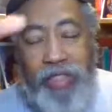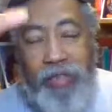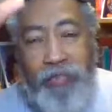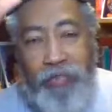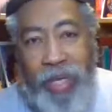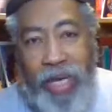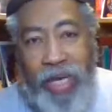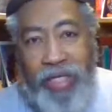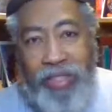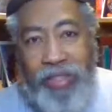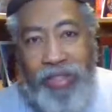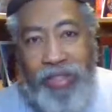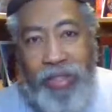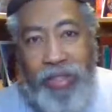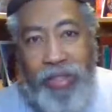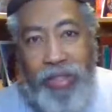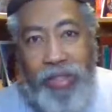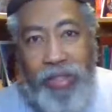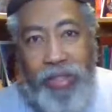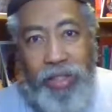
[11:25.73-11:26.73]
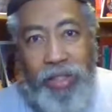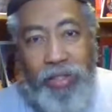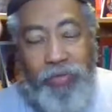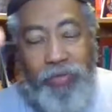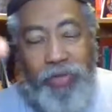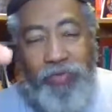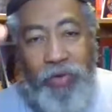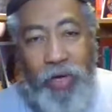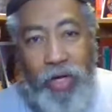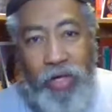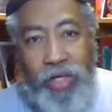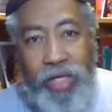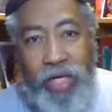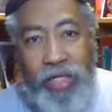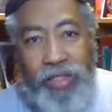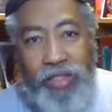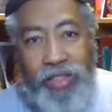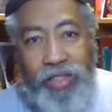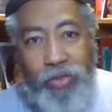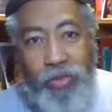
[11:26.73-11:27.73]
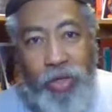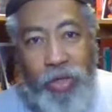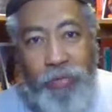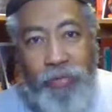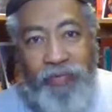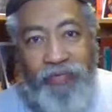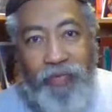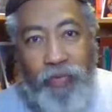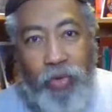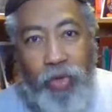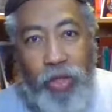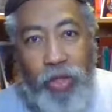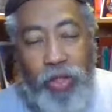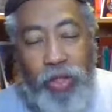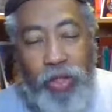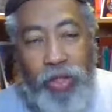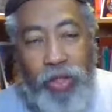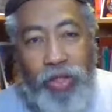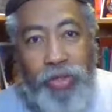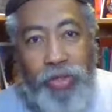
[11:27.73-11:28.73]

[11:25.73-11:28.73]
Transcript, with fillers: space. We've heard that story before.